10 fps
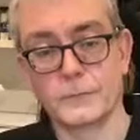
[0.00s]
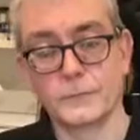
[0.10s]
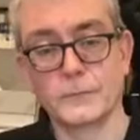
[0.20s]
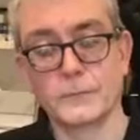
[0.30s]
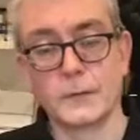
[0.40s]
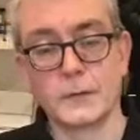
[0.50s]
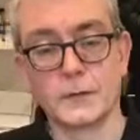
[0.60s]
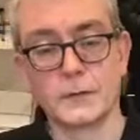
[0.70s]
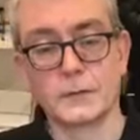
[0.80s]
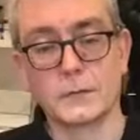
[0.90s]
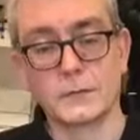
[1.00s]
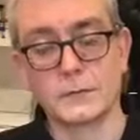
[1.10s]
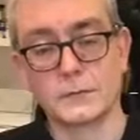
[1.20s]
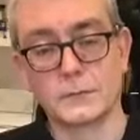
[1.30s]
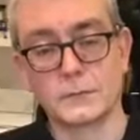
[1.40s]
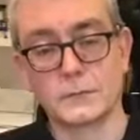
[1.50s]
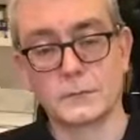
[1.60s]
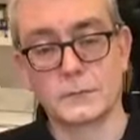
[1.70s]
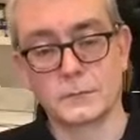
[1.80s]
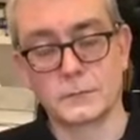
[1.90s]

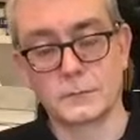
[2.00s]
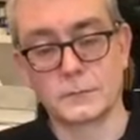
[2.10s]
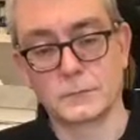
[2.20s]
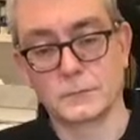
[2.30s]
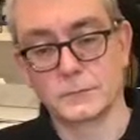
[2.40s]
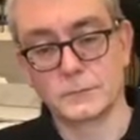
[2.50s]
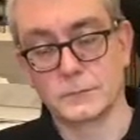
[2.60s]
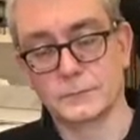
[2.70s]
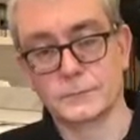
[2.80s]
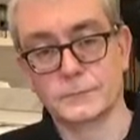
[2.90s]
The person shown says nothing.